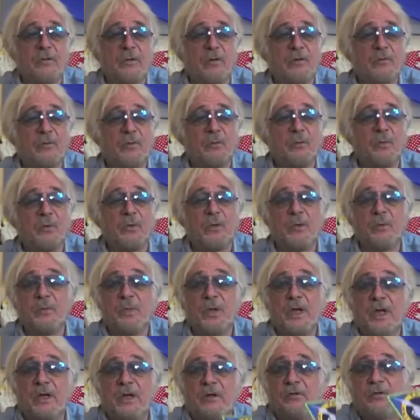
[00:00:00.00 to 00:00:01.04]
our embroidered
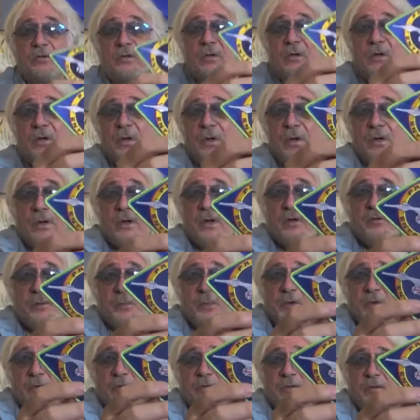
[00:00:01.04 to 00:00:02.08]
patch. It's
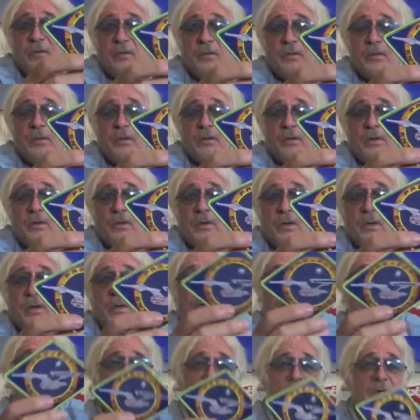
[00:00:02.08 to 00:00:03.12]
beautiful.
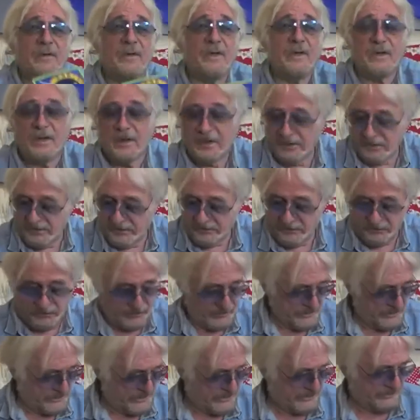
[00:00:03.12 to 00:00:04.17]
I think that'll look
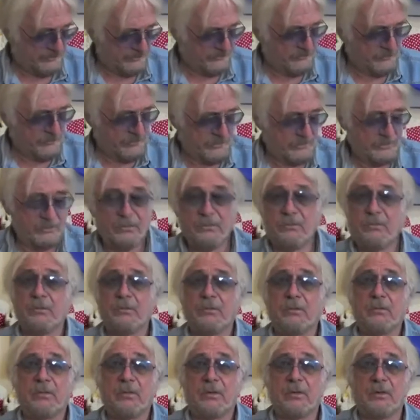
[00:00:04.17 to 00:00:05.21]
really nice, on
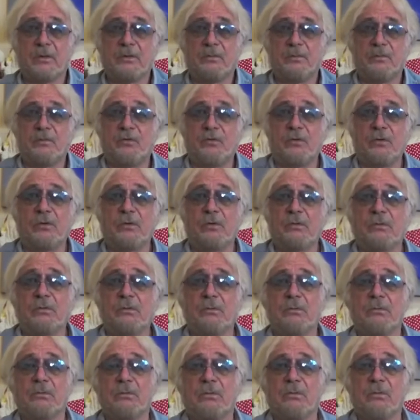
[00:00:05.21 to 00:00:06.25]
a shirt,
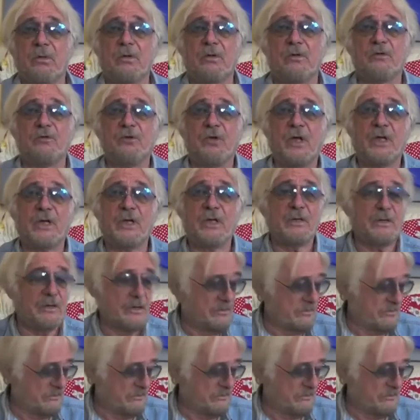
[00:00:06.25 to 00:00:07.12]
on a jacket.